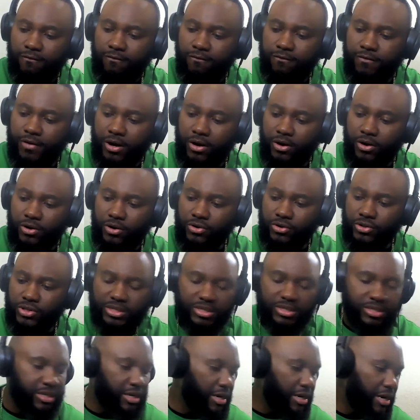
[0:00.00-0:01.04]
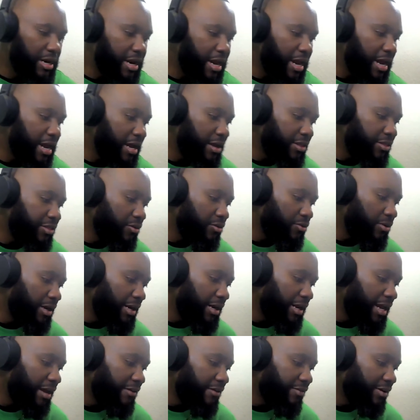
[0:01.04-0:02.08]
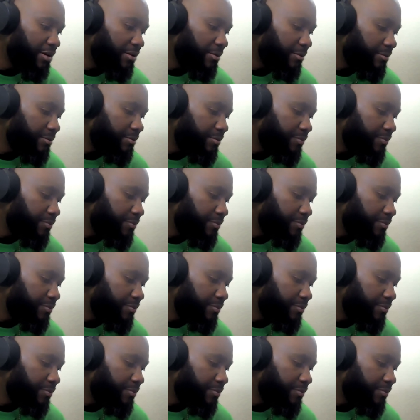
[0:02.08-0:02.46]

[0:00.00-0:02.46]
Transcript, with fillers: verse 9 through 11.